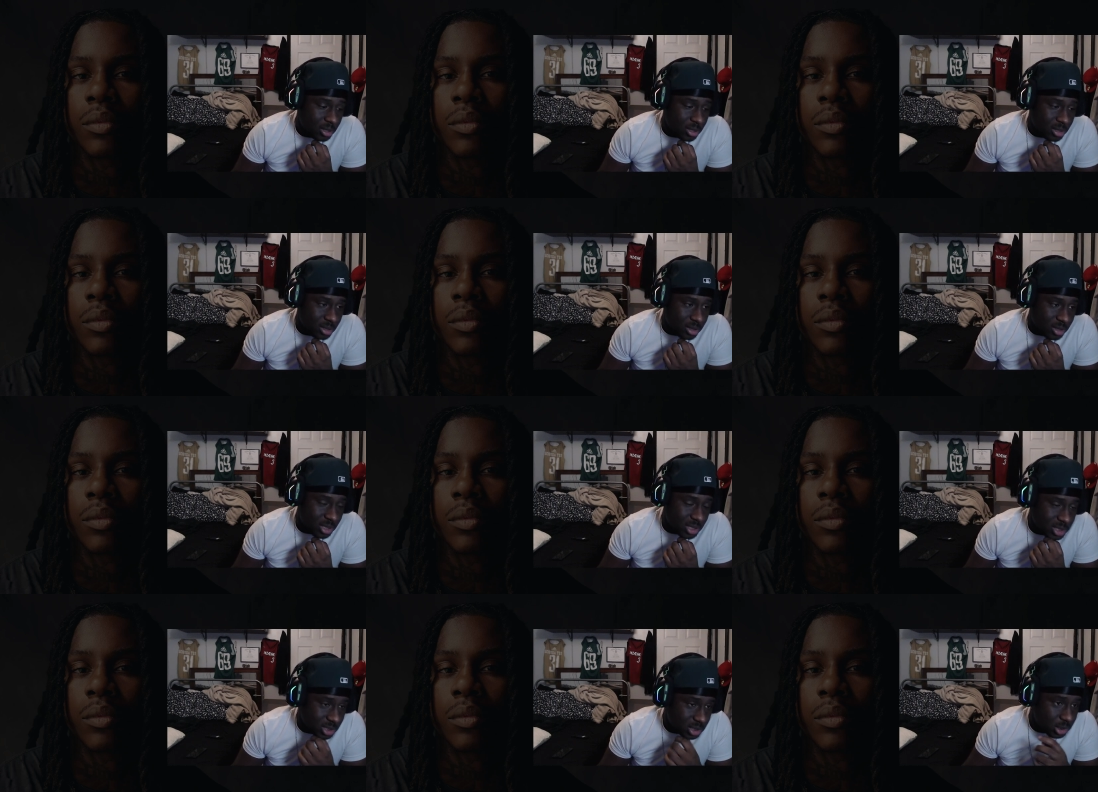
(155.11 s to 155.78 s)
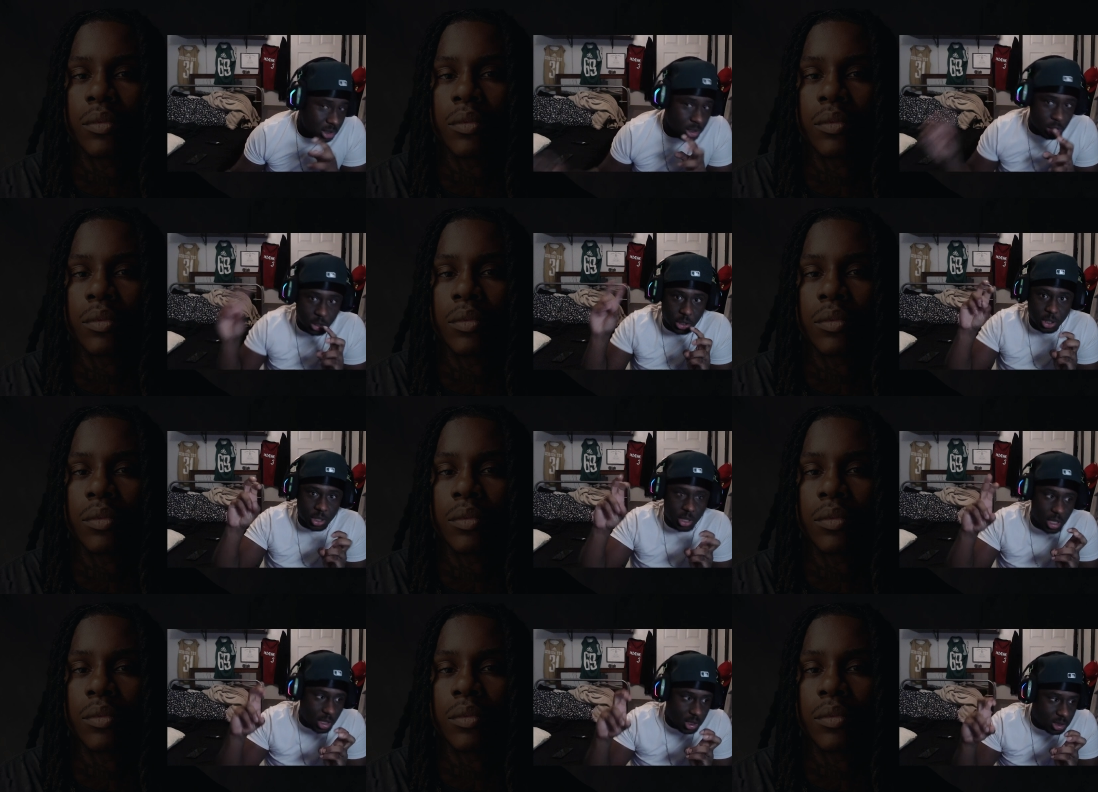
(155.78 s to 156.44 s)
Speaker 1: this
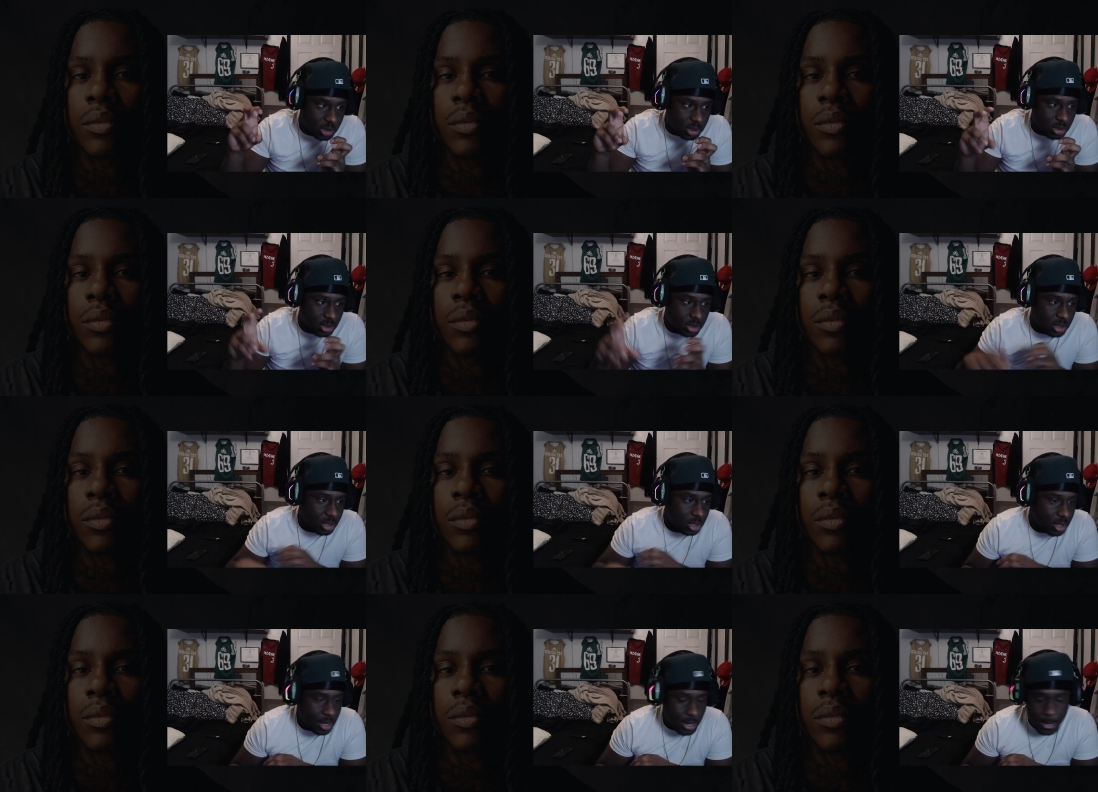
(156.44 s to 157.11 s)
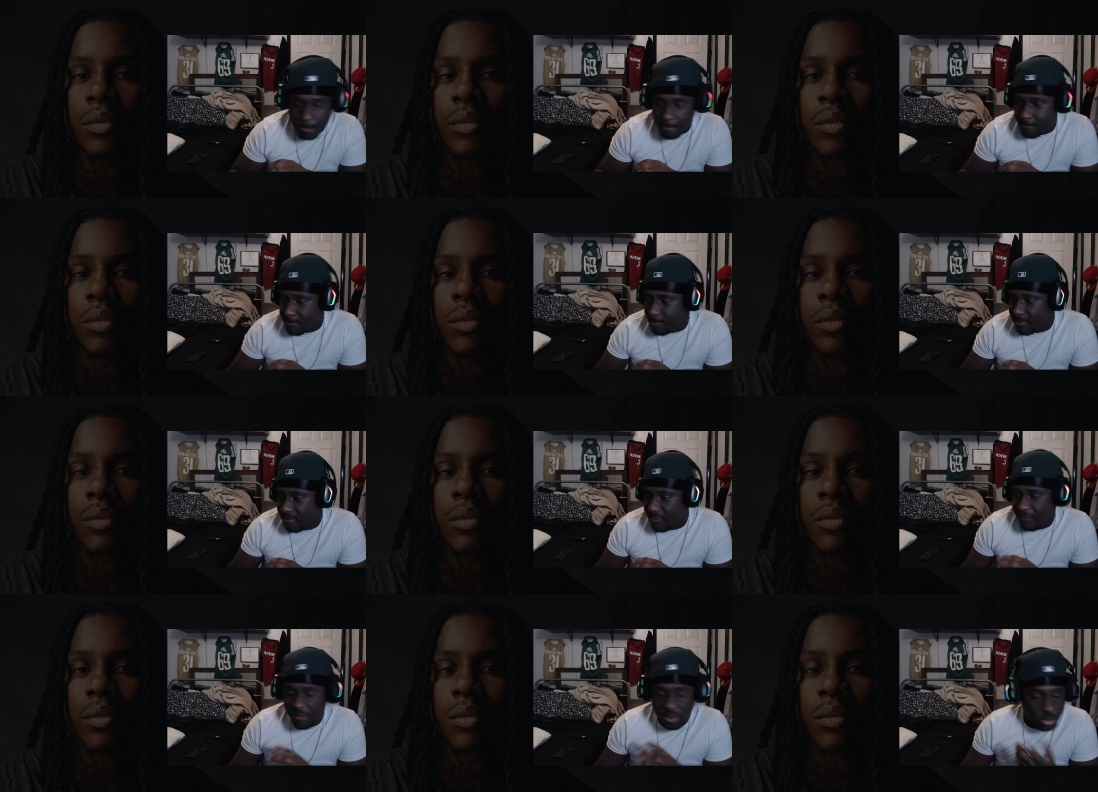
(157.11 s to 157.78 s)
deluxe
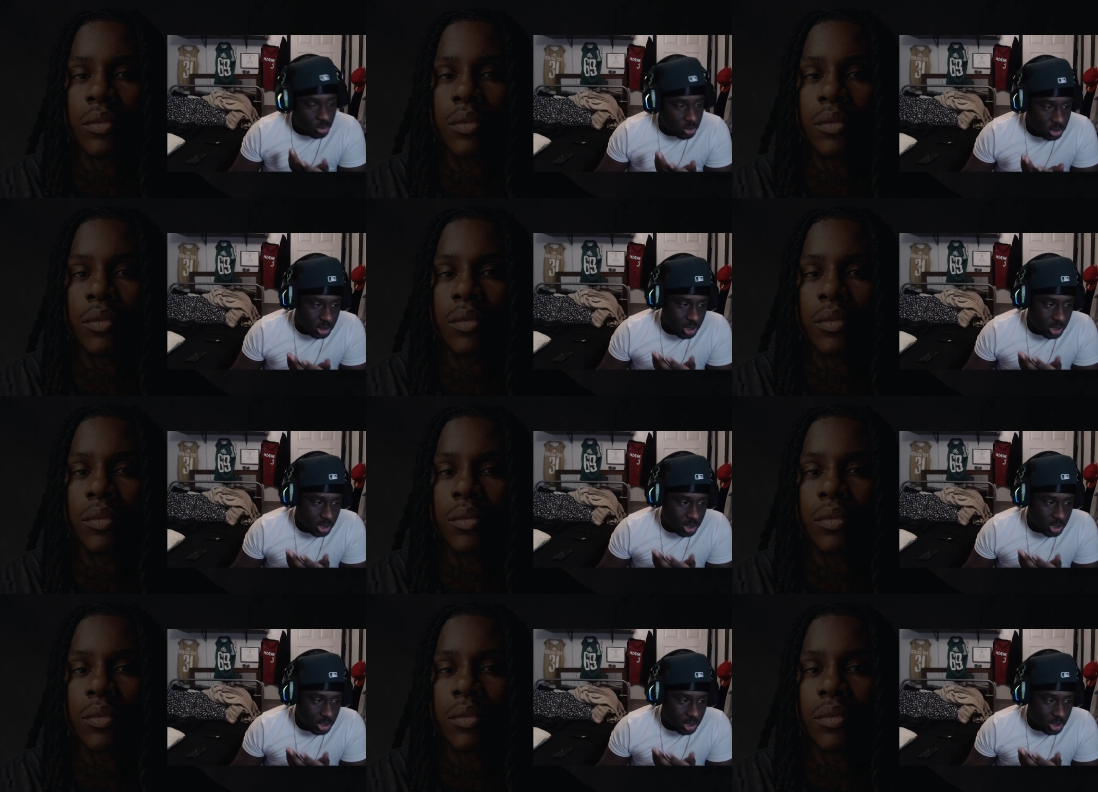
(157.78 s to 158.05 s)
Polo GI.